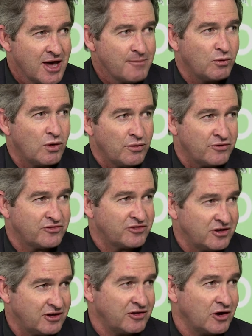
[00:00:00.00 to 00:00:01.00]
But what we're
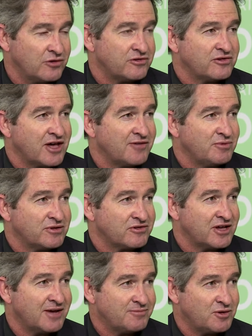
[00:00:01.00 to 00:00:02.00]
seeing, though, is this government's
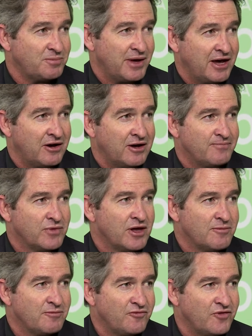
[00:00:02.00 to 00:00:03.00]
come to power
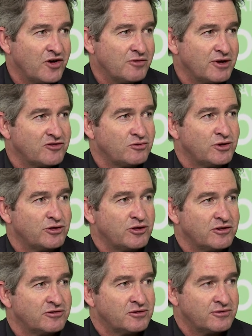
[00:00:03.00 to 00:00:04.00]
very much with
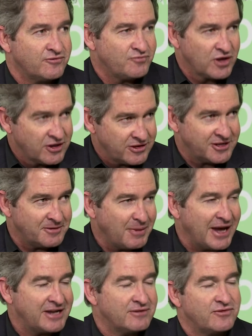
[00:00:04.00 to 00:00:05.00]
the sort of the
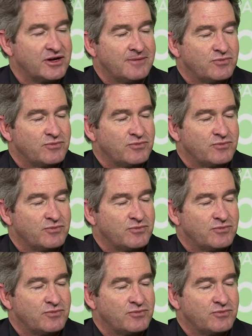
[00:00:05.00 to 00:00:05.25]
debate of